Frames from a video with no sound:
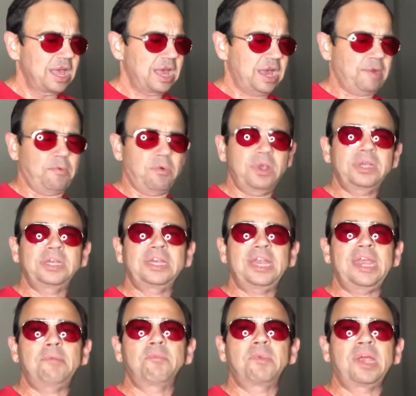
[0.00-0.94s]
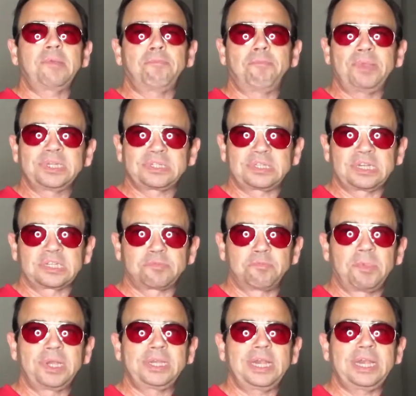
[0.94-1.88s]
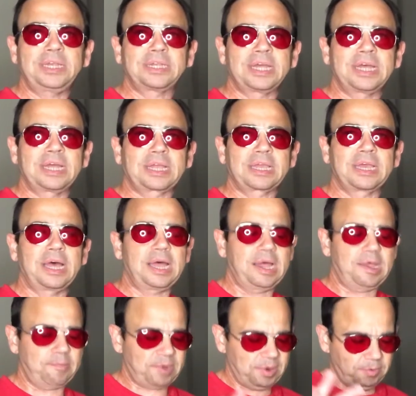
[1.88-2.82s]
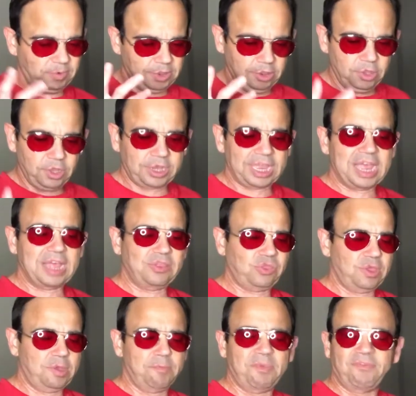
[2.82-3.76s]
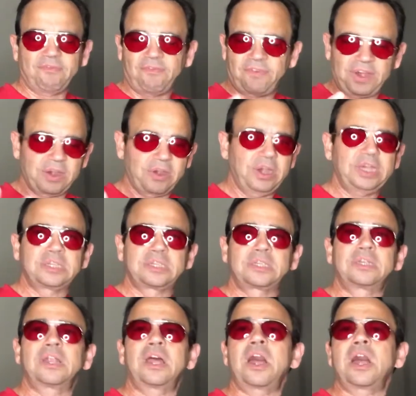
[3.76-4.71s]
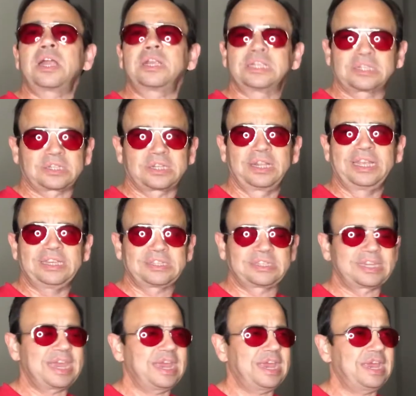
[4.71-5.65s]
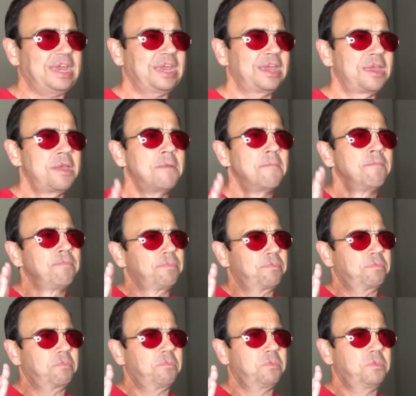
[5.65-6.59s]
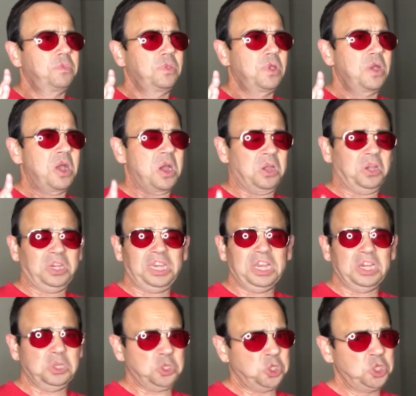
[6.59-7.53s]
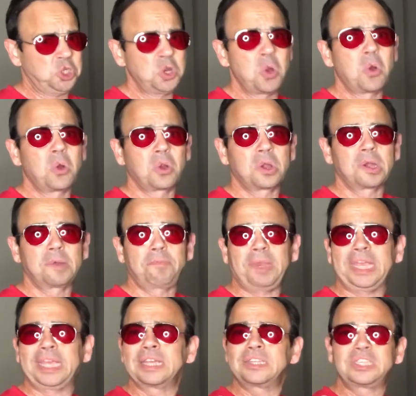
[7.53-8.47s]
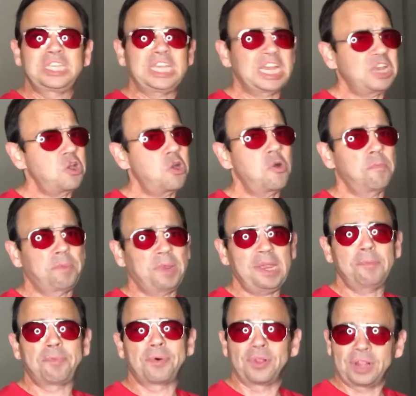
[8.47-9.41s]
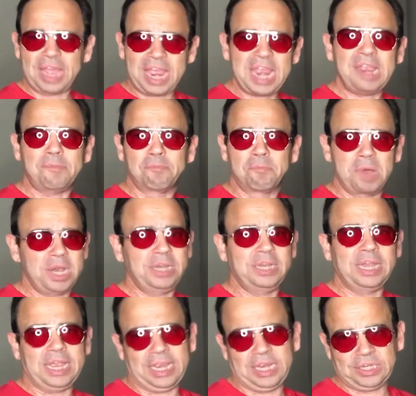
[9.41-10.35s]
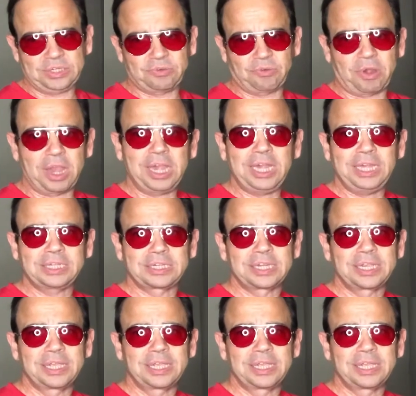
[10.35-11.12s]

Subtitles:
I want to name my business Monday.com, I would look at them and very honestly say, are you sure? Because you know people hate Mondays, right?